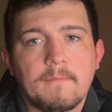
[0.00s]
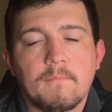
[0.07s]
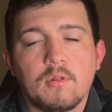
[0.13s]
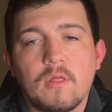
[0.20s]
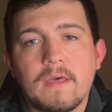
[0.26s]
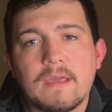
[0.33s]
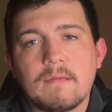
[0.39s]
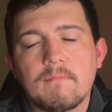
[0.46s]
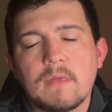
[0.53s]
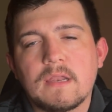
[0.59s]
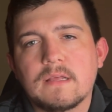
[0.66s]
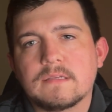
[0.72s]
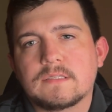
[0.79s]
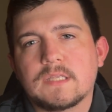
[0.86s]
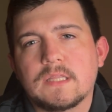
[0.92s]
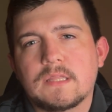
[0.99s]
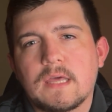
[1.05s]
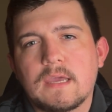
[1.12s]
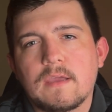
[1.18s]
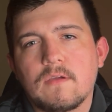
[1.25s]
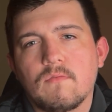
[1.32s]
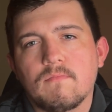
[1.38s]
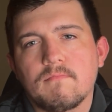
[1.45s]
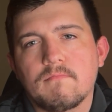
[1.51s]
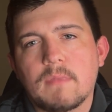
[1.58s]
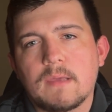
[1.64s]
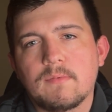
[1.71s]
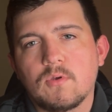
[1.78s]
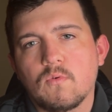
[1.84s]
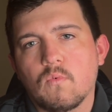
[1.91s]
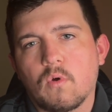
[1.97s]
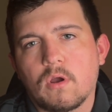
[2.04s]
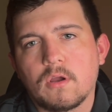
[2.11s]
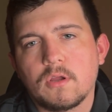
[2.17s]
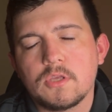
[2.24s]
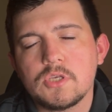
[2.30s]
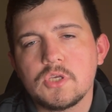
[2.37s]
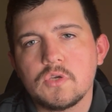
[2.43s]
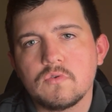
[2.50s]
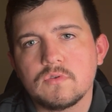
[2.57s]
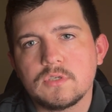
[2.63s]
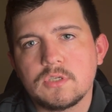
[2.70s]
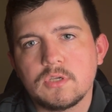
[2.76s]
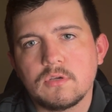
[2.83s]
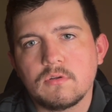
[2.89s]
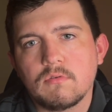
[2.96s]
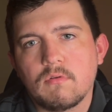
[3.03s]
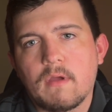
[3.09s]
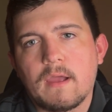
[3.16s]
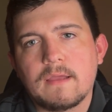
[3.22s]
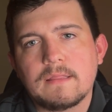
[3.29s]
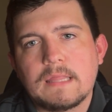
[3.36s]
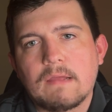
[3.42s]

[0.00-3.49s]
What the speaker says: playing minutes that they maybe weren't used to, right?